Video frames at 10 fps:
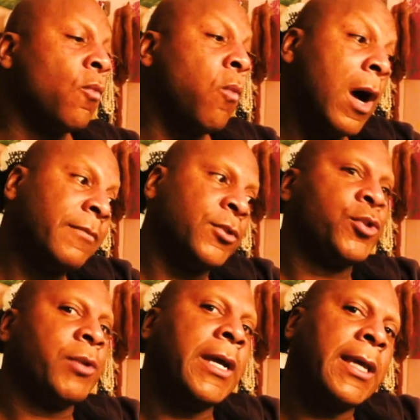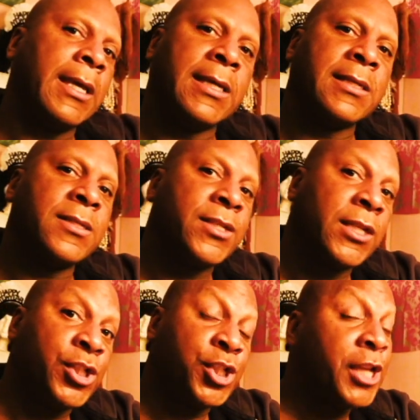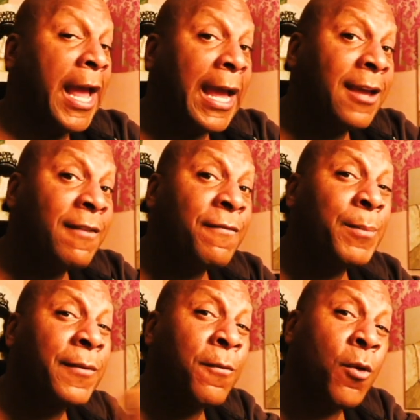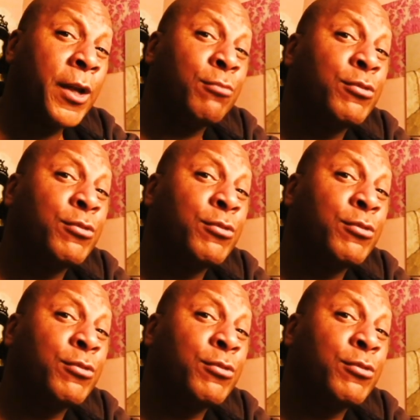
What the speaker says: One trick is to shave before you